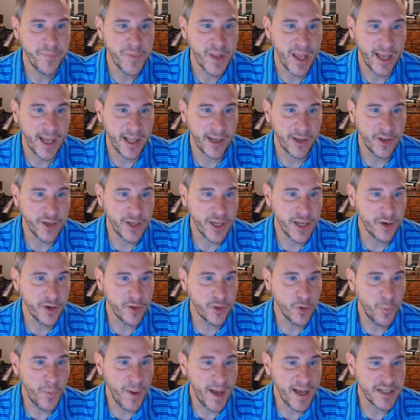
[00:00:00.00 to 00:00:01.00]
And look here in
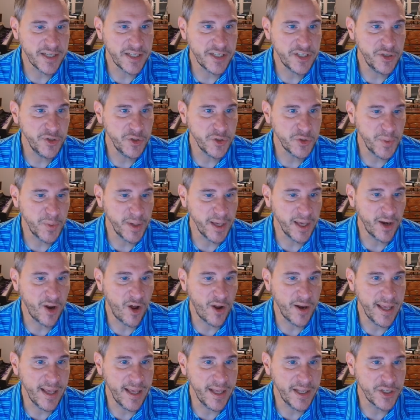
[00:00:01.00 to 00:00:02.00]
the west too, as we get
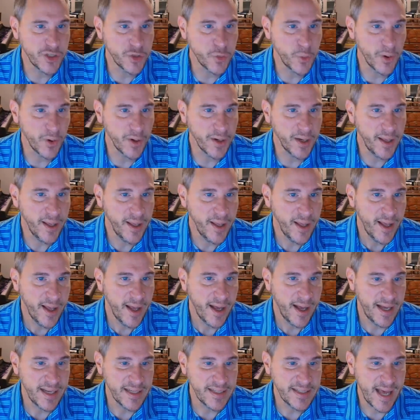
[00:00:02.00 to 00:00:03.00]
on in toward
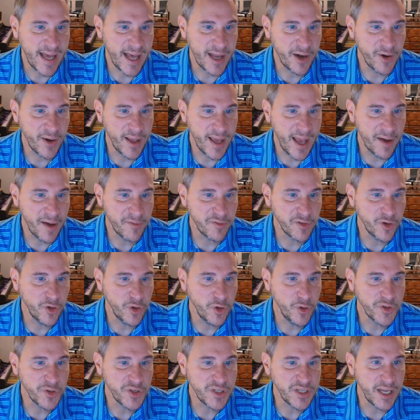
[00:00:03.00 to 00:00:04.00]
uh, Saturday
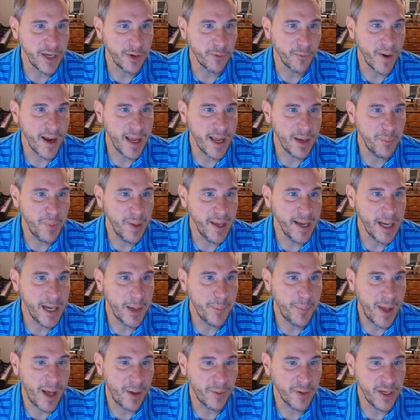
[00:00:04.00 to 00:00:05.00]
afternoon, seeing rain pick
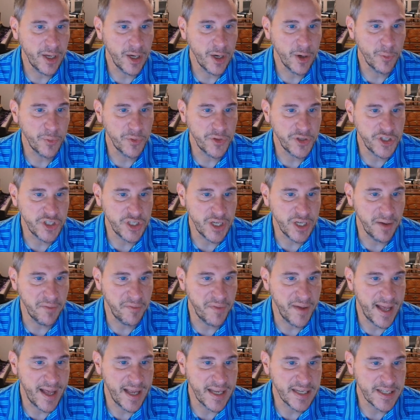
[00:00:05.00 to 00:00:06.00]
up out here with the
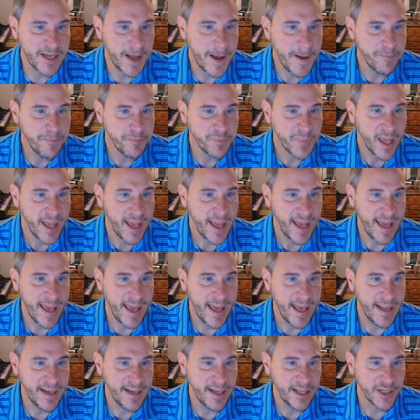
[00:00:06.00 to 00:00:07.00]
GFS
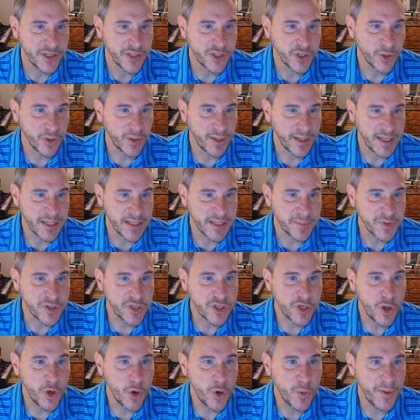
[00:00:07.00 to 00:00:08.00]
and uh, certainly some
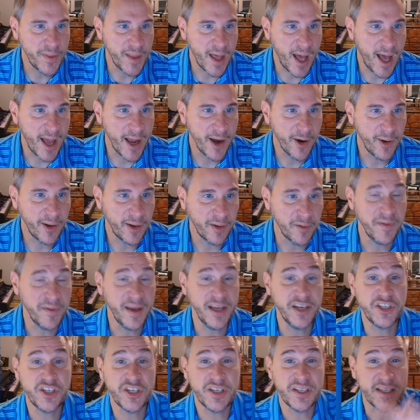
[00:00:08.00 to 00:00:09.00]
snow in the higher
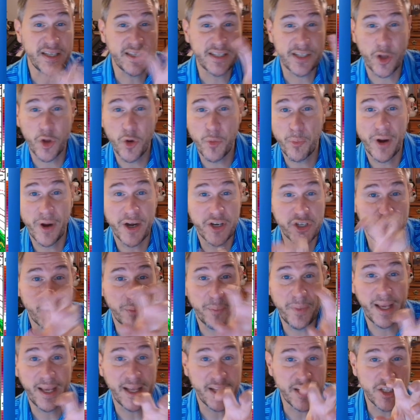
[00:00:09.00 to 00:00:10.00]
elevations as low pressure
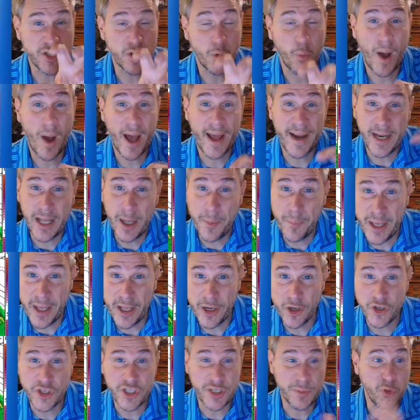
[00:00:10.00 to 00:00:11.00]
begins to wind up,
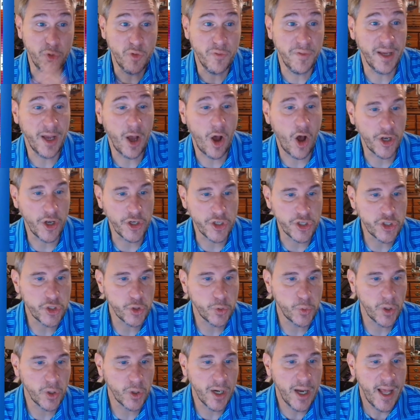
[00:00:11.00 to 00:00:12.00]
energy moving
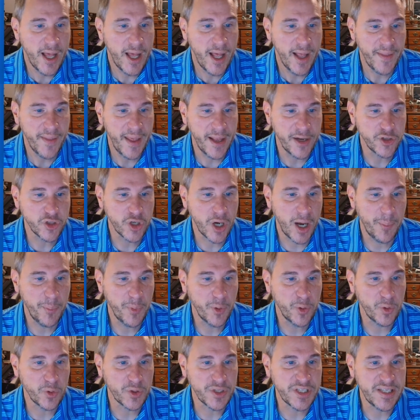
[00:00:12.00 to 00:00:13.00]
onshore. That
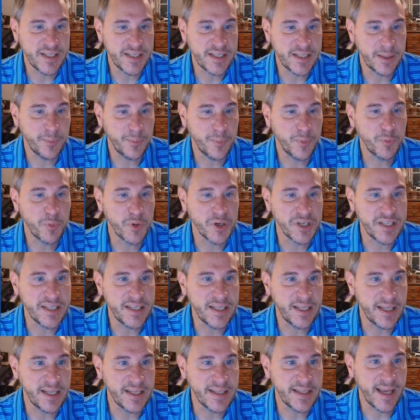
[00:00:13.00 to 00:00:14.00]
tropical system,
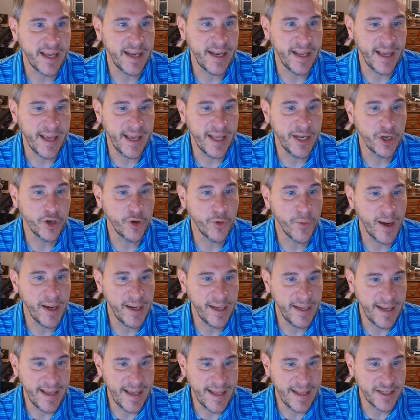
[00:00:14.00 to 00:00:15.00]
Priscilla, is getting
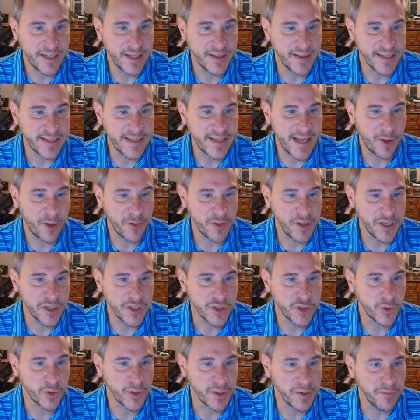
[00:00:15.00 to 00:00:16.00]
integrated into the
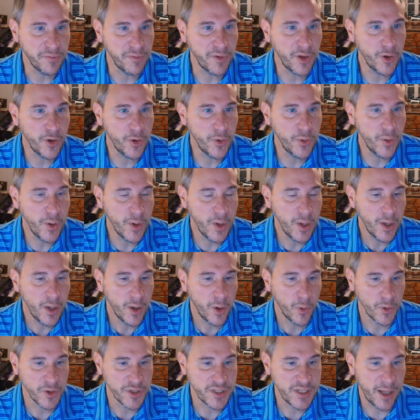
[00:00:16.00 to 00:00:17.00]
southeasterly flow
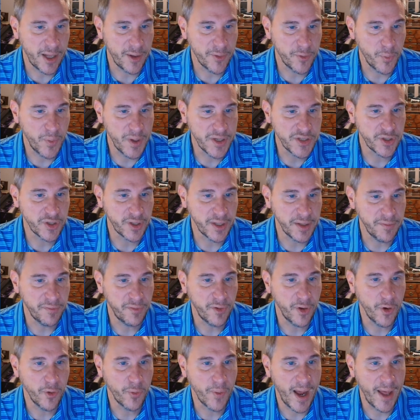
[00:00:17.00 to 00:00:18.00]
or southwesterly
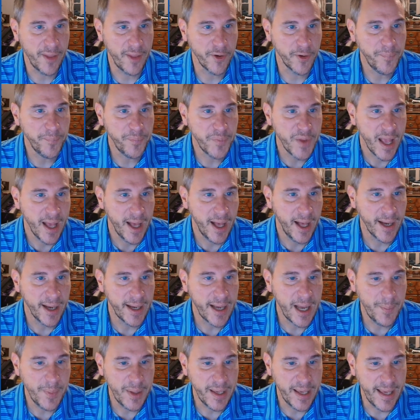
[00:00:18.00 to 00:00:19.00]
flow rather, uh,
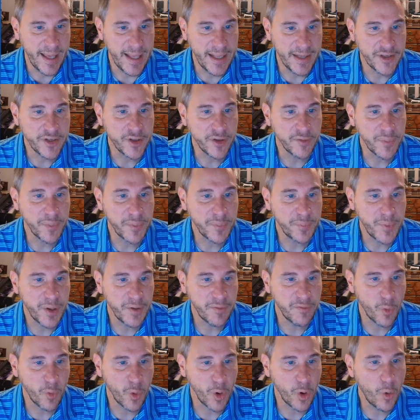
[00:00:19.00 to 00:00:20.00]
coming into
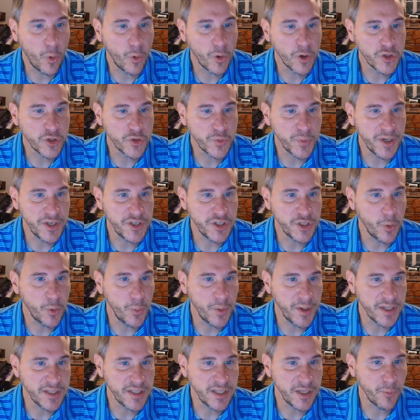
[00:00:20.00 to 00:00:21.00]
Four Corners region
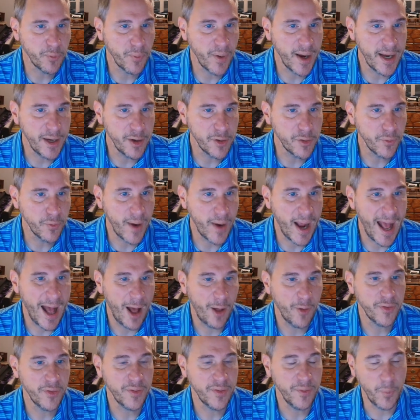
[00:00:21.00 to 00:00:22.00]
going to see rain
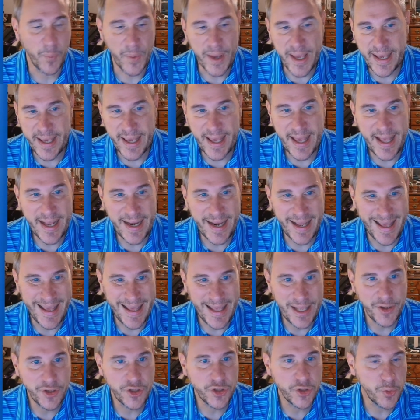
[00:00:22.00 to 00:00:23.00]
throughout the weekend
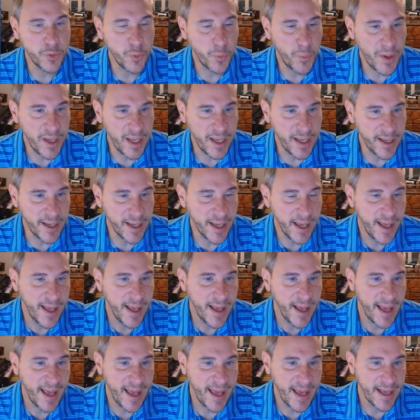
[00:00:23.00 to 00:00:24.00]
into the week,
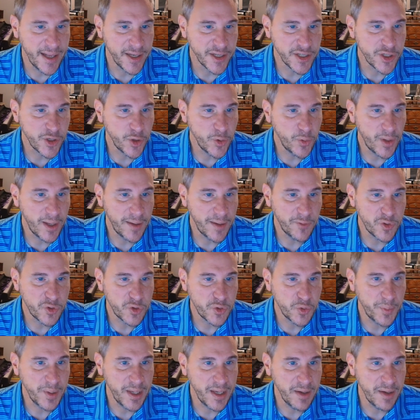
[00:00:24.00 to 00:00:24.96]
and snow levels will be